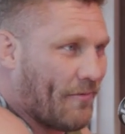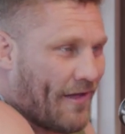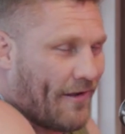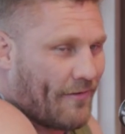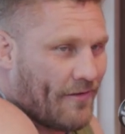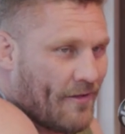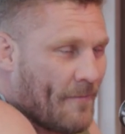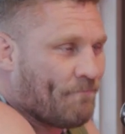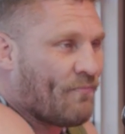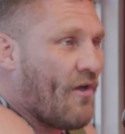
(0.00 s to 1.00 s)
but like
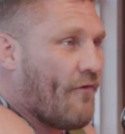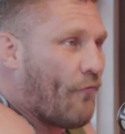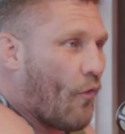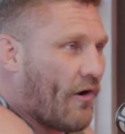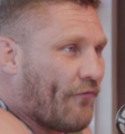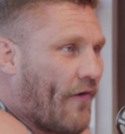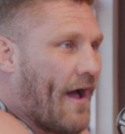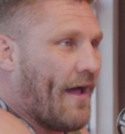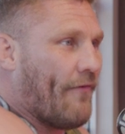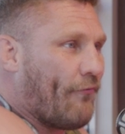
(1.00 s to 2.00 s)

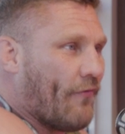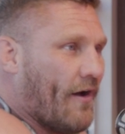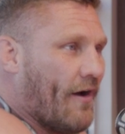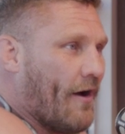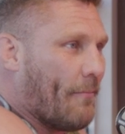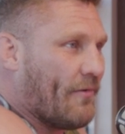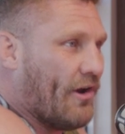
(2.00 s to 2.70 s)
4-5.